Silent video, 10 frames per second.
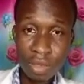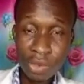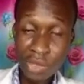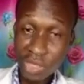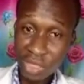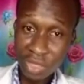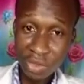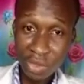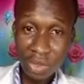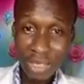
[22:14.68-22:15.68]
condition
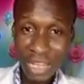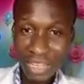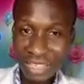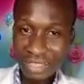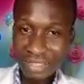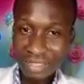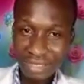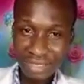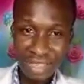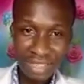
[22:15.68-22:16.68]
called Achilles
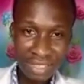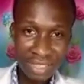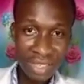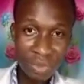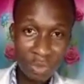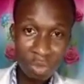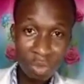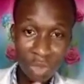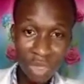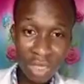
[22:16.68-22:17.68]
tendonitis, and then we'll be
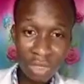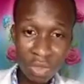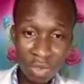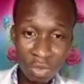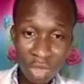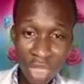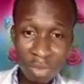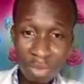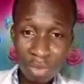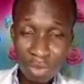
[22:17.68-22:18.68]
willing or
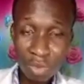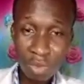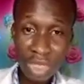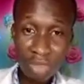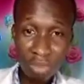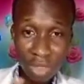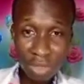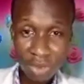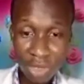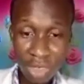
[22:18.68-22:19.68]
able to explain
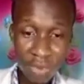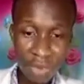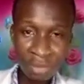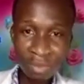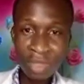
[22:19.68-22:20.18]
to anyone